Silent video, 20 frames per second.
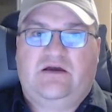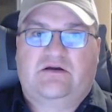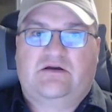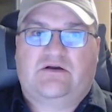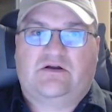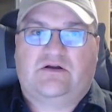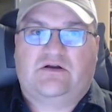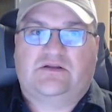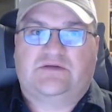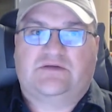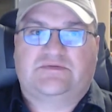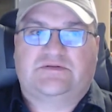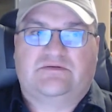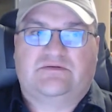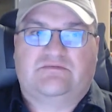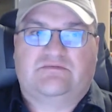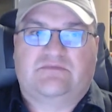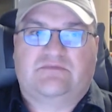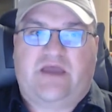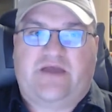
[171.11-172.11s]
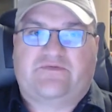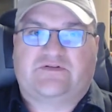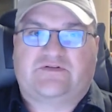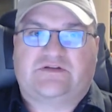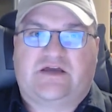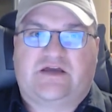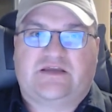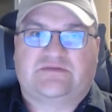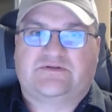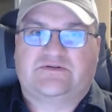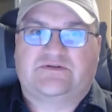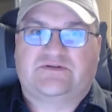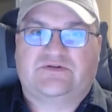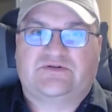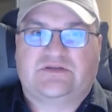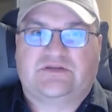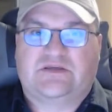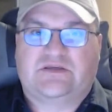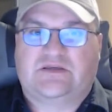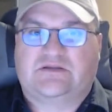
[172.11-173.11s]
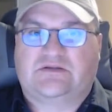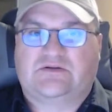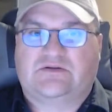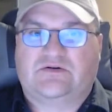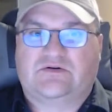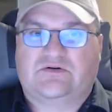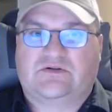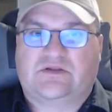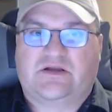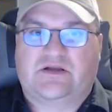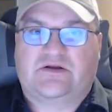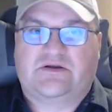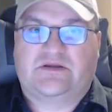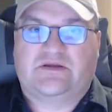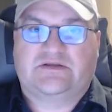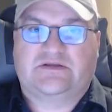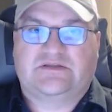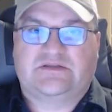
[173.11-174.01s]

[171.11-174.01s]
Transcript: call up some advertisements you see in the local area,